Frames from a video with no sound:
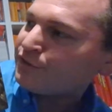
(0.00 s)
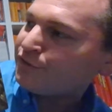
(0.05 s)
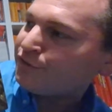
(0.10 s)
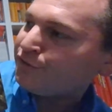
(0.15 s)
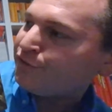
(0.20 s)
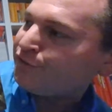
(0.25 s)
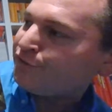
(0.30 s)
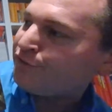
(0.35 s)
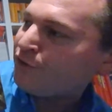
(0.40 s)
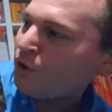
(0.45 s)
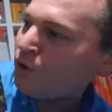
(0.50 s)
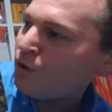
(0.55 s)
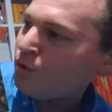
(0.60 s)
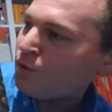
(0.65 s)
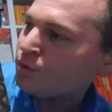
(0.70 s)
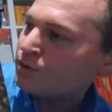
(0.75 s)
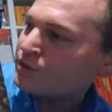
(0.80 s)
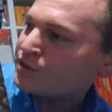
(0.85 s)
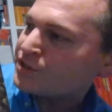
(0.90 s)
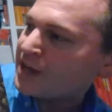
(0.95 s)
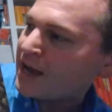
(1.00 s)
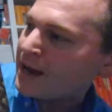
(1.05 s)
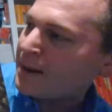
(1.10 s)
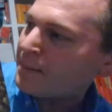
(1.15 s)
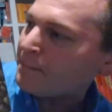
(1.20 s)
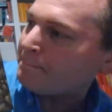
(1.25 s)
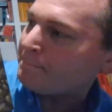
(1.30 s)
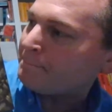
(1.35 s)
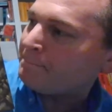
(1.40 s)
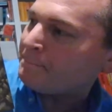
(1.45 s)
folds
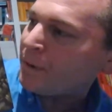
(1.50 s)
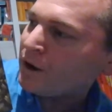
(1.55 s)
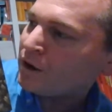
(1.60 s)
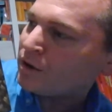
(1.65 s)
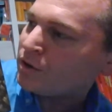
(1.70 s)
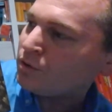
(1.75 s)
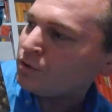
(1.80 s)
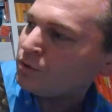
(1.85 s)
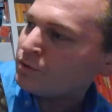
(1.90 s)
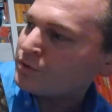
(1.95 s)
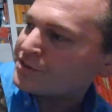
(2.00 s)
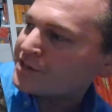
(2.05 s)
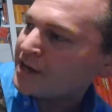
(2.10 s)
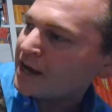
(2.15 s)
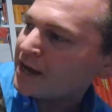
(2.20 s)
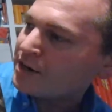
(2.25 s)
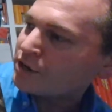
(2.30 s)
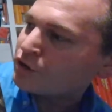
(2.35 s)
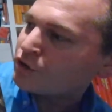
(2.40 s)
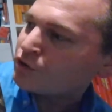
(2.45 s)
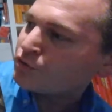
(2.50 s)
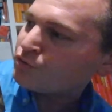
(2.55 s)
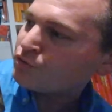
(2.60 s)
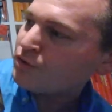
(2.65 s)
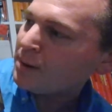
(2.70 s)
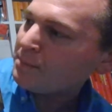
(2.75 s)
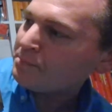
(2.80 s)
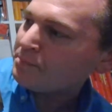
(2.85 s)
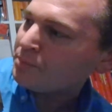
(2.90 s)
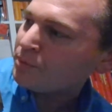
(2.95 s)
and buckles and
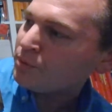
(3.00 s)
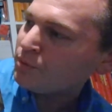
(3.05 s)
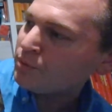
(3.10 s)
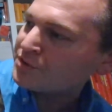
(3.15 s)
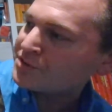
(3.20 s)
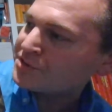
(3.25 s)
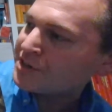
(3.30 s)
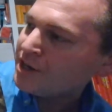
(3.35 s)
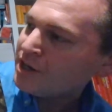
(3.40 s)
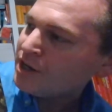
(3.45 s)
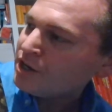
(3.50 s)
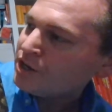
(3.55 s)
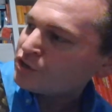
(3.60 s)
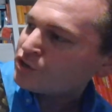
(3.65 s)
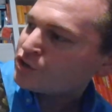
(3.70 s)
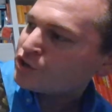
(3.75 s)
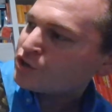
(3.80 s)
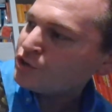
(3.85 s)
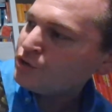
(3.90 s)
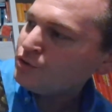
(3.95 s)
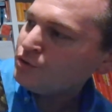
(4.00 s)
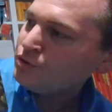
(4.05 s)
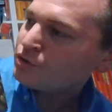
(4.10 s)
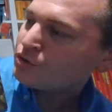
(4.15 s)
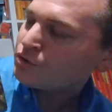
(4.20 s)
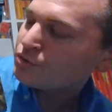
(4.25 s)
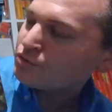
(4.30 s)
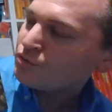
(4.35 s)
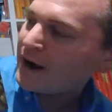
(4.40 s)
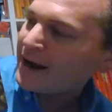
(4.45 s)
crumples. 2
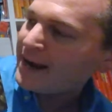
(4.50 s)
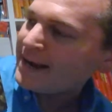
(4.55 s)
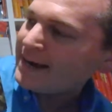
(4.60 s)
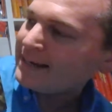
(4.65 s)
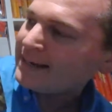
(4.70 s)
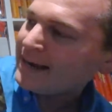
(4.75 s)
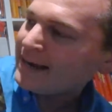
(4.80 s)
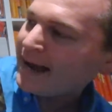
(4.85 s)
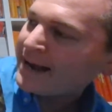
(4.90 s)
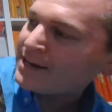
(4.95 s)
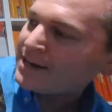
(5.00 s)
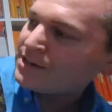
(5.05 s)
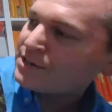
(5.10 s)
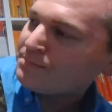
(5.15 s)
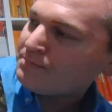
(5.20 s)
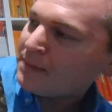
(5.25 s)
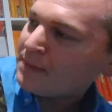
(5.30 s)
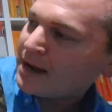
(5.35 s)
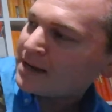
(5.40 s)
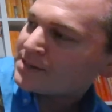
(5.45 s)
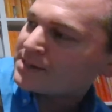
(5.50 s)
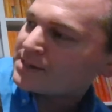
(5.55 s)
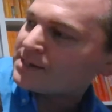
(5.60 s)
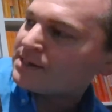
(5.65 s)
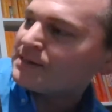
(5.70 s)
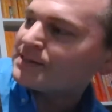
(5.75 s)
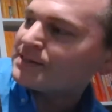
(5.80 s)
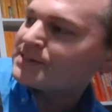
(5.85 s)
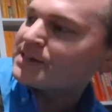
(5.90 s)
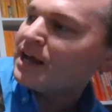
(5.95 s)
great land
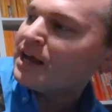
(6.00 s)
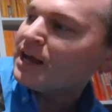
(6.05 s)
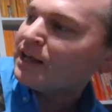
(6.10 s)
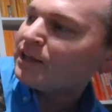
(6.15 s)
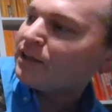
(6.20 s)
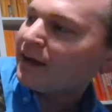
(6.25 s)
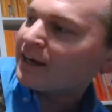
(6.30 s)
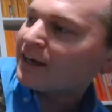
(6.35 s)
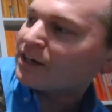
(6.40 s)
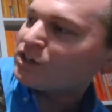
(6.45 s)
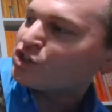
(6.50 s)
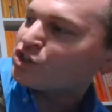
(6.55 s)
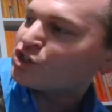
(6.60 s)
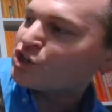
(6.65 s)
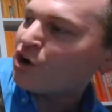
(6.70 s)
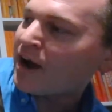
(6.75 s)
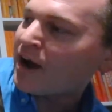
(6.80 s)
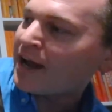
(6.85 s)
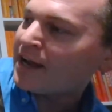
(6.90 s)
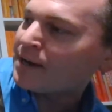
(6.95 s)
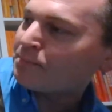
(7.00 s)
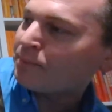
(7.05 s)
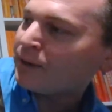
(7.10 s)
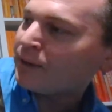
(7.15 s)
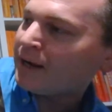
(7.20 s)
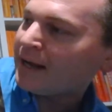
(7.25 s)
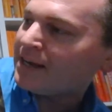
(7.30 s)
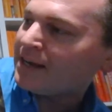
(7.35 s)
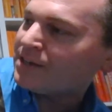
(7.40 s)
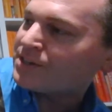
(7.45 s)
masses, like giant
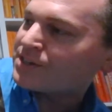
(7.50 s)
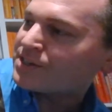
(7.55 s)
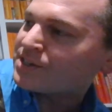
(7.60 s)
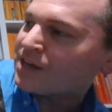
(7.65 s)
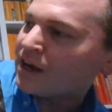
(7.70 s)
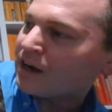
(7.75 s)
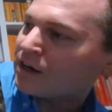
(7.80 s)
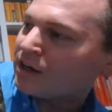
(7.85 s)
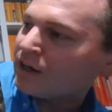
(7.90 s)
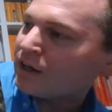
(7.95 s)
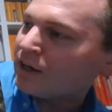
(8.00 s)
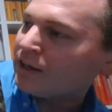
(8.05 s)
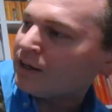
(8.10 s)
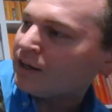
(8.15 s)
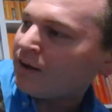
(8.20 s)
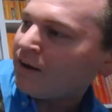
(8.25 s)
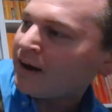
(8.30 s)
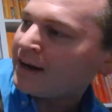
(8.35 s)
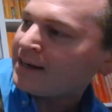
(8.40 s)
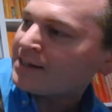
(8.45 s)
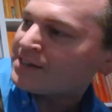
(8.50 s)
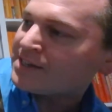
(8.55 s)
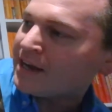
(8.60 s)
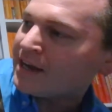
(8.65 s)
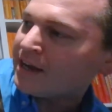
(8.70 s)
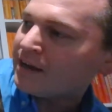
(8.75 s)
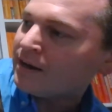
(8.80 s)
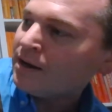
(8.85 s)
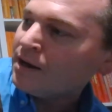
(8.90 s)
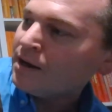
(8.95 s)
plates, are
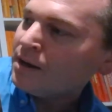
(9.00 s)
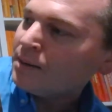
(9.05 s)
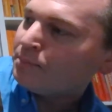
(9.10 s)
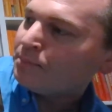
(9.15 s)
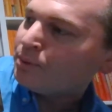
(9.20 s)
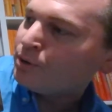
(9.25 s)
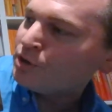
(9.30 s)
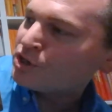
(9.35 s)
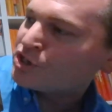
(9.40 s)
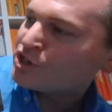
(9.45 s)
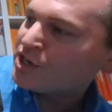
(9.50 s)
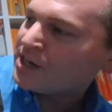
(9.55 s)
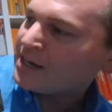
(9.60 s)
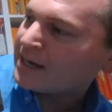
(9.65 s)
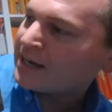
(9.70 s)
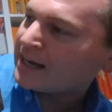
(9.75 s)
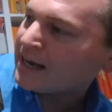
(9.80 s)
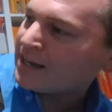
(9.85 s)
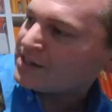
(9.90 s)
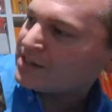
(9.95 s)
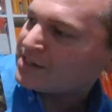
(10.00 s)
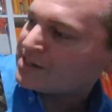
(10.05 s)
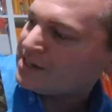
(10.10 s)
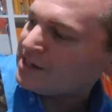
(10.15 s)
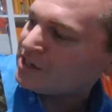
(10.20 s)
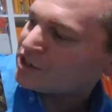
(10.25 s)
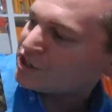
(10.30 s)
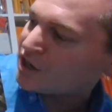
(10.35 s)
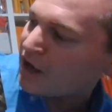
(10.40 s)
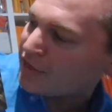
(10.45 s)
colliding, pushing against
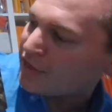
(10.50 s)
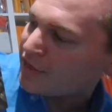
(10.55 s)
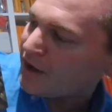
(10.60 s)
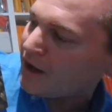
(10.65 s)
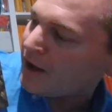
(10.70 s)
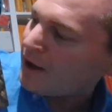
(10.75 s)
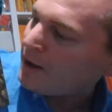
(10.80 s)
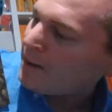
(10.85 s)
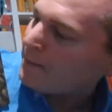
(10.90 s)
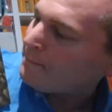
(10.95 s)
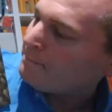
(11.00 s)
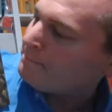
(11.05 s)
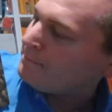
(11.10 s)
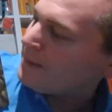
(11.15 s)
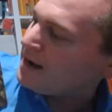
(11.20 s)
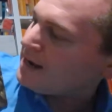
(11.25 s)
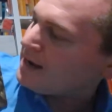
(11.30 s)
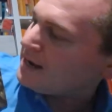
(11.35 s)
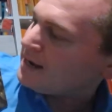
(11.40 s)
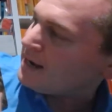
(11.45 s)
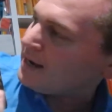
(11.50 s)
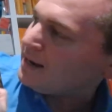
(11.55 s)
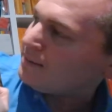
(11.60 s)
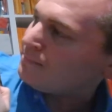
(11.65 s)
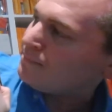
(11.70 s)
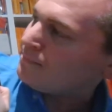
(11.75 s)
each other, making